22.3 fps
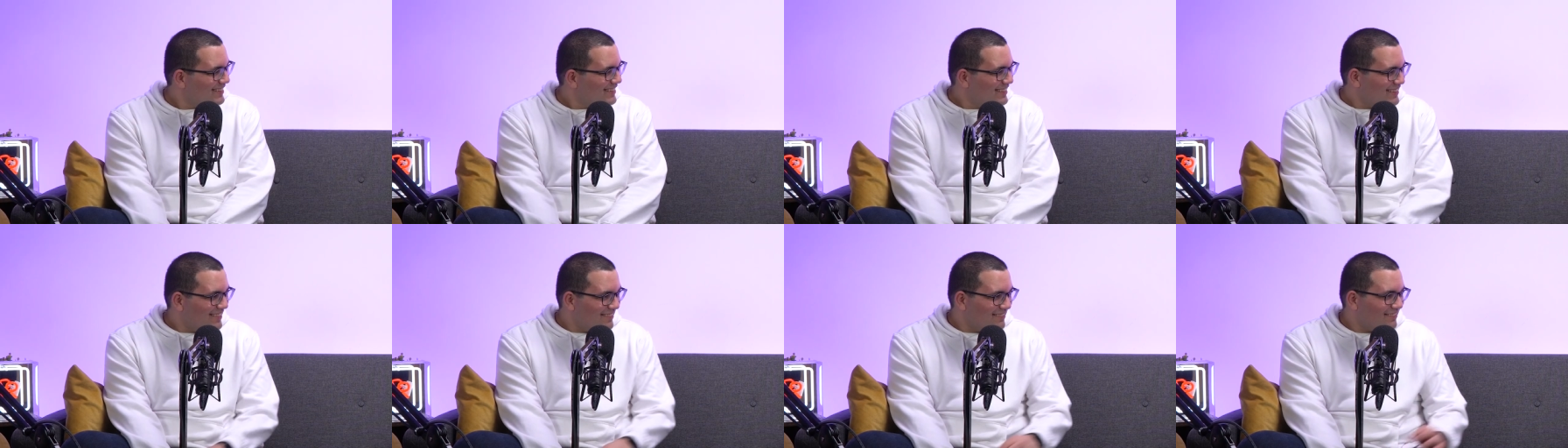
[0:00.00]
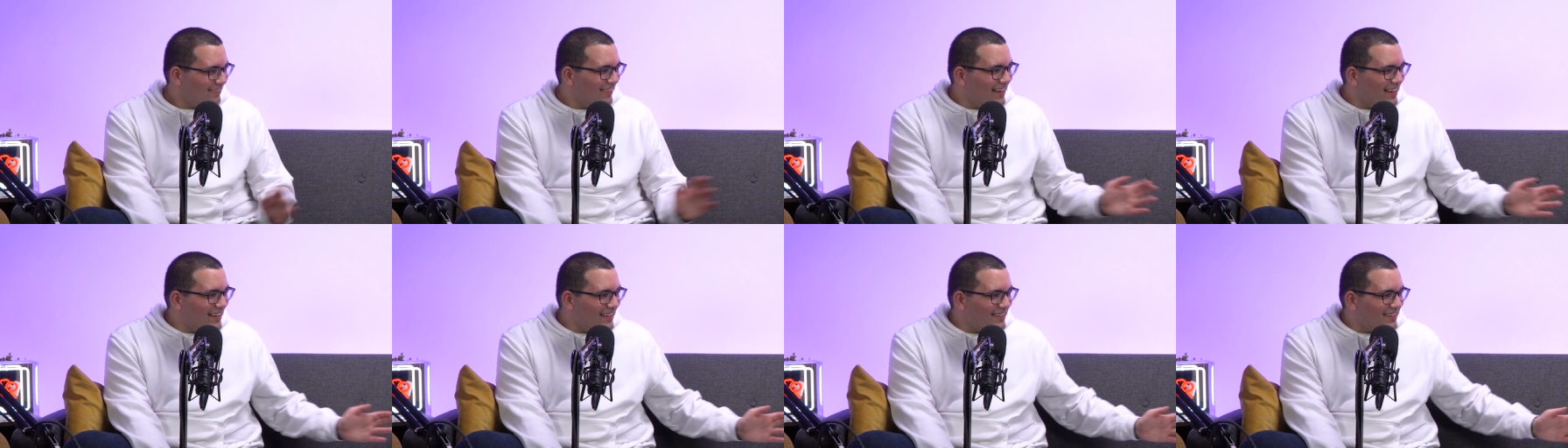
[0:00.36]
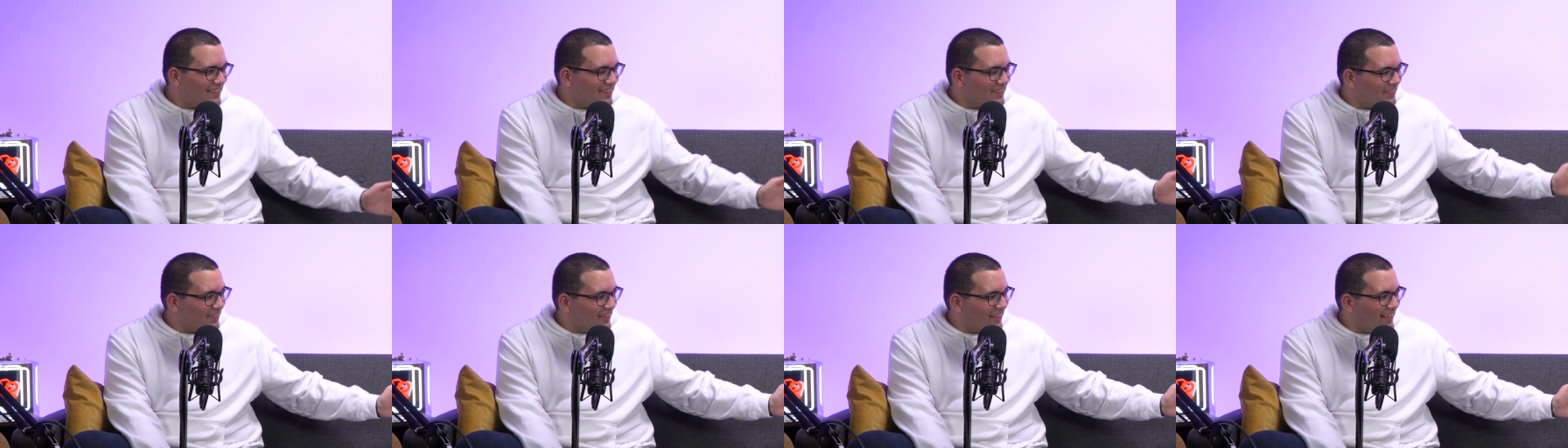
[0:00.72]
Oh, he's right,
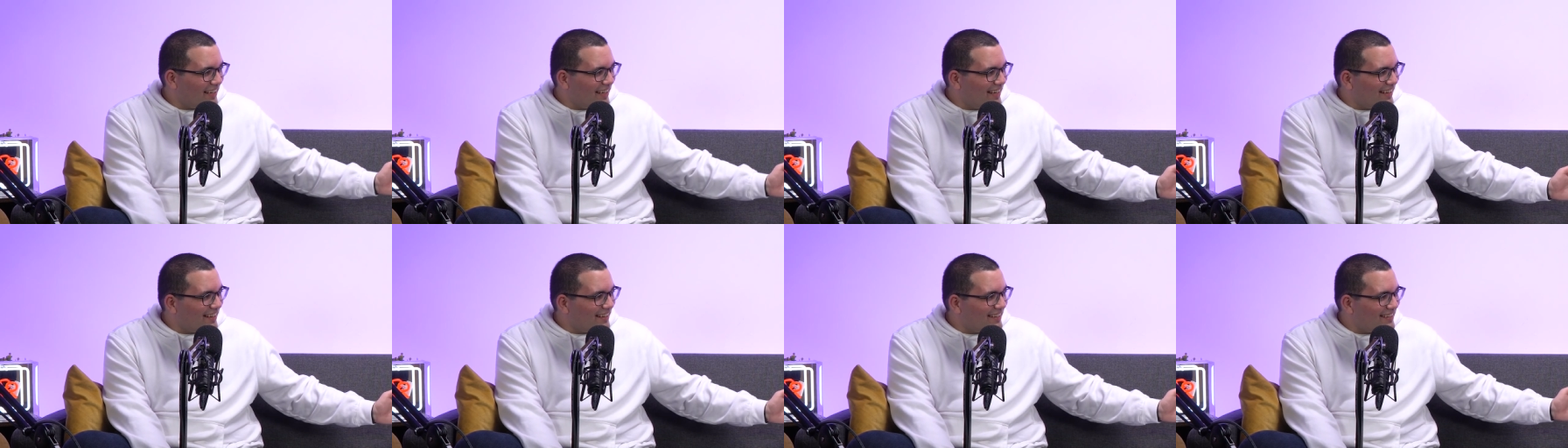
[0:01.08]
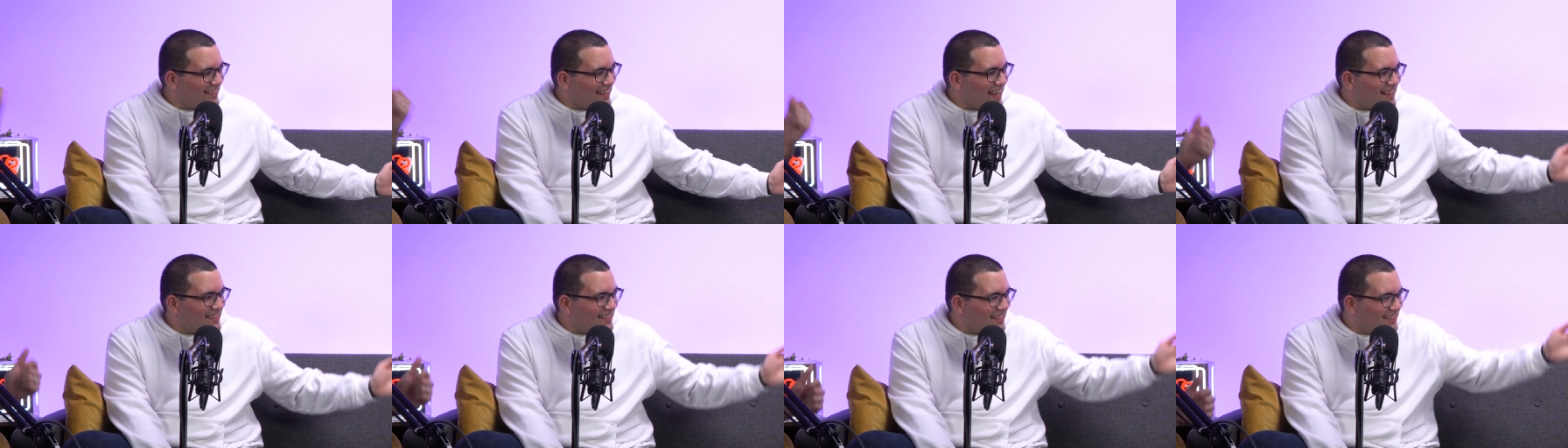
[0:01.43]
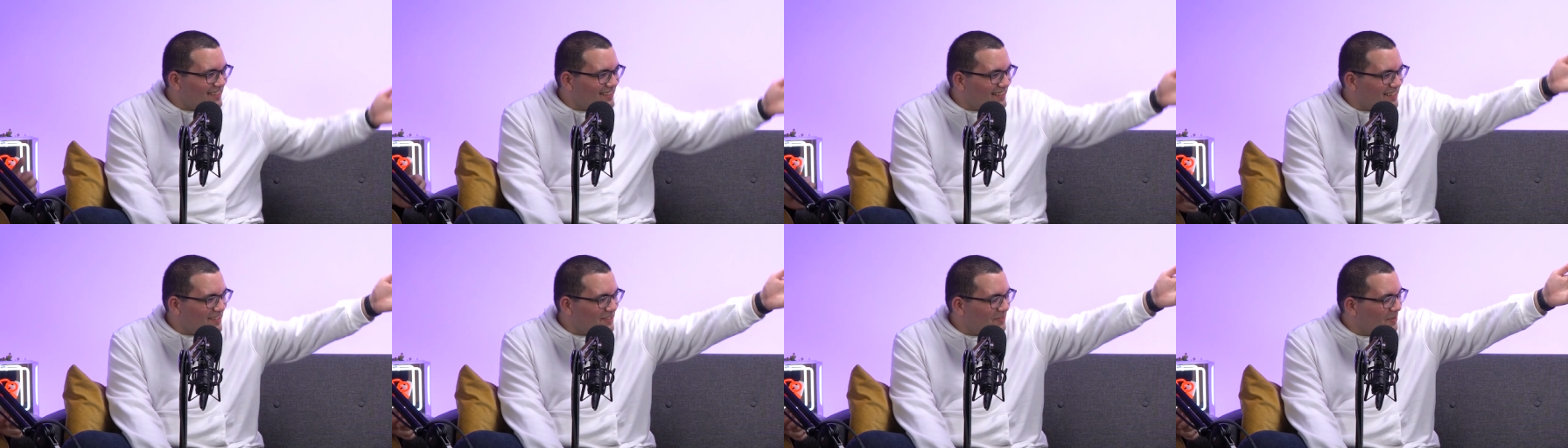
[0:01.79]
great for the, the All Stars. The
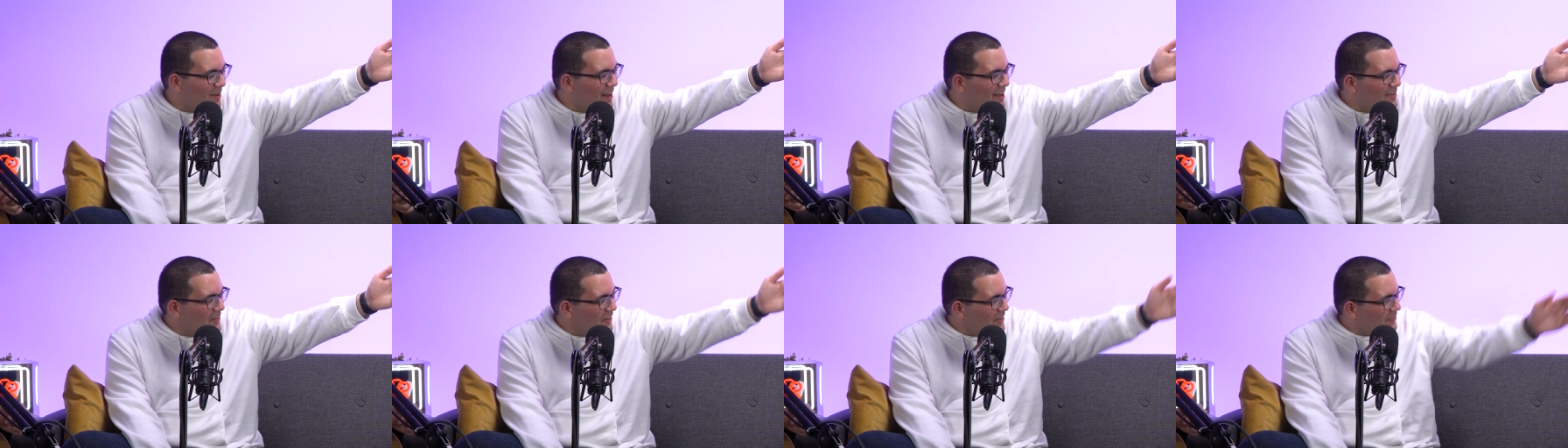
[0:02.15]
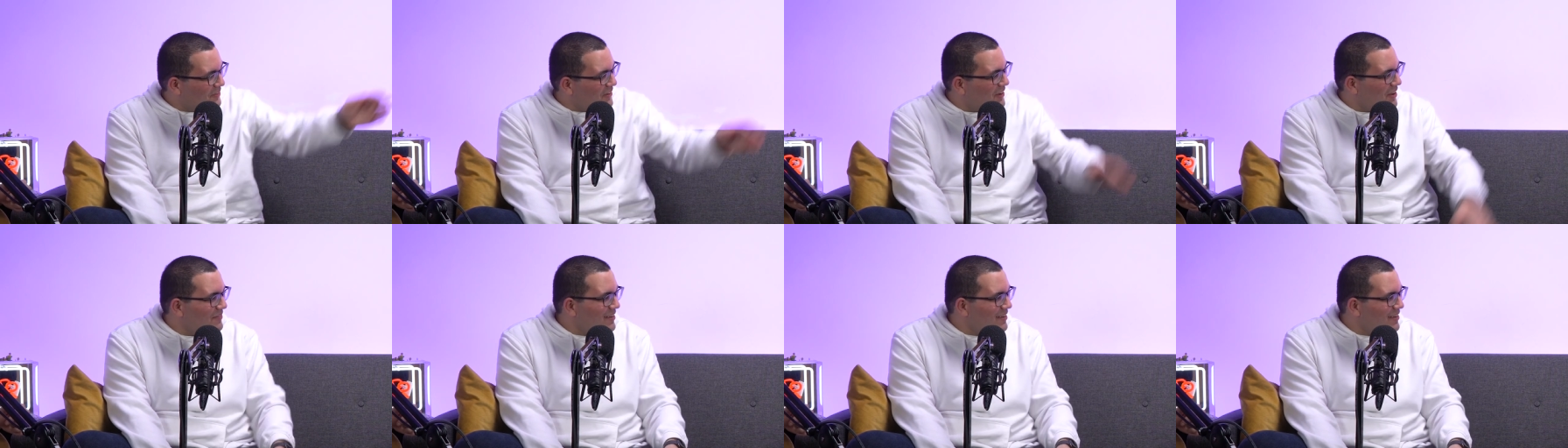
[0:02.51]
exit's this way. Thank you for